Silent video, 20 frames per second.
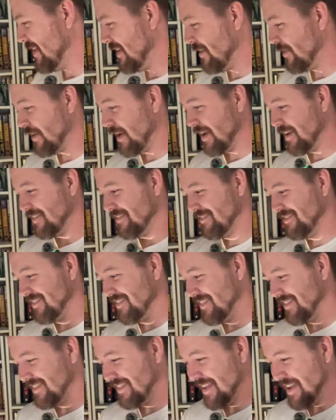Okay,
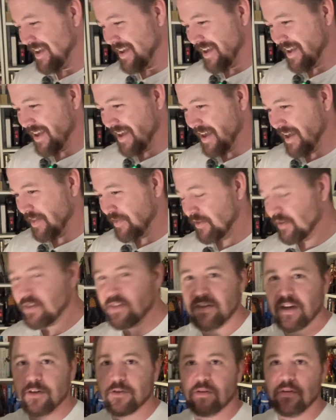this
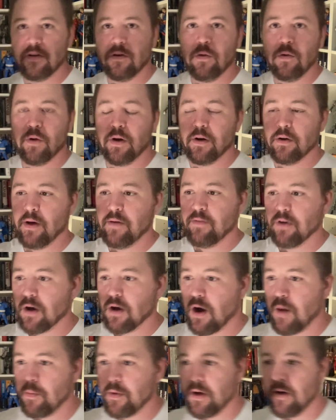is actually the only one I don't have a
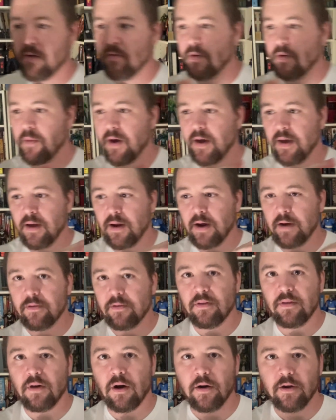copy of in my hand. I
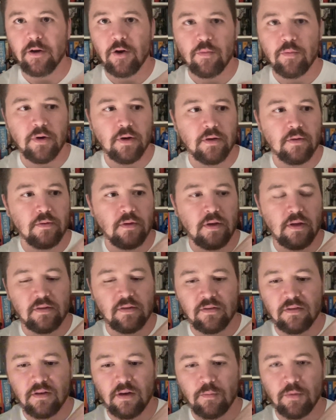did the audiobook.
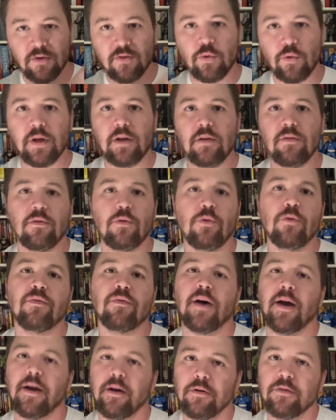It's Between Two
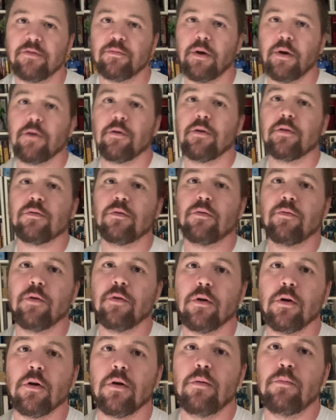Fires by
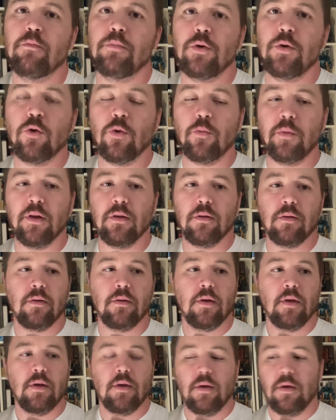Christopher Buehlman.
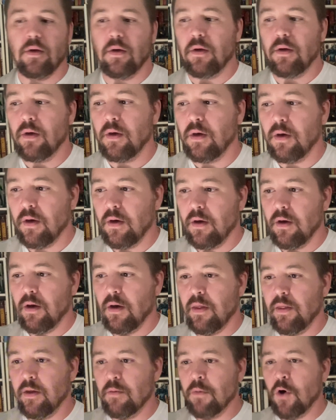
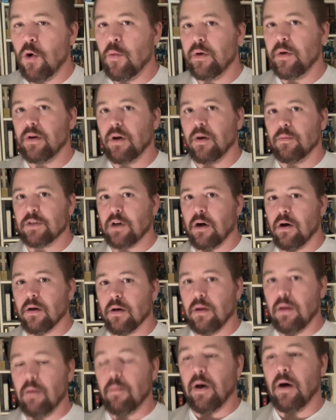And the moment I'm
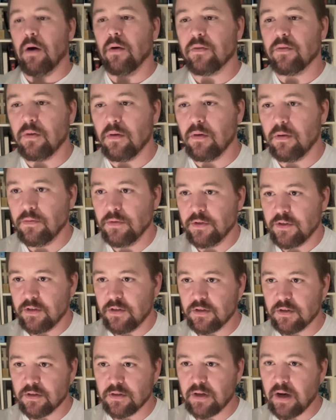talking about, this
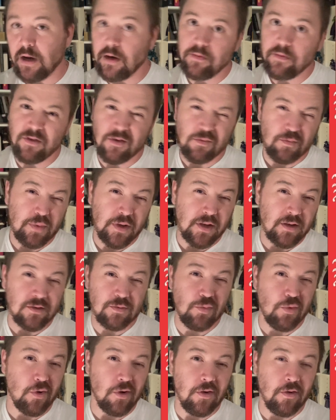is kind of a big
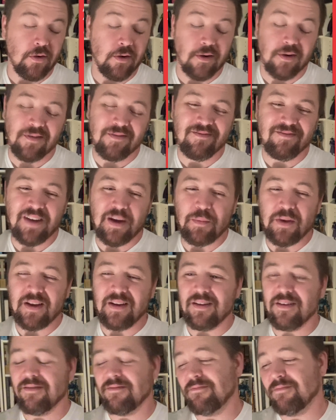spoiler. I
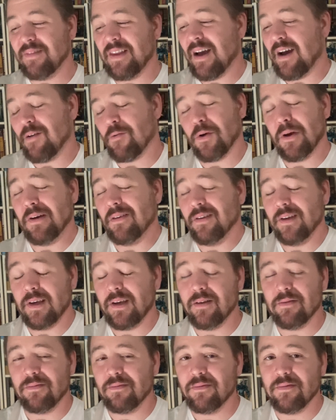mean, not
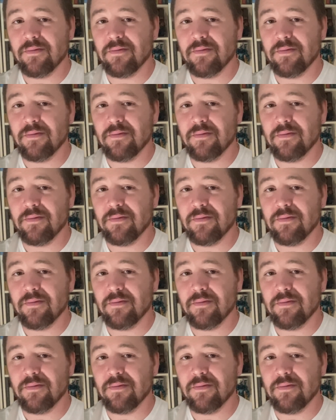really.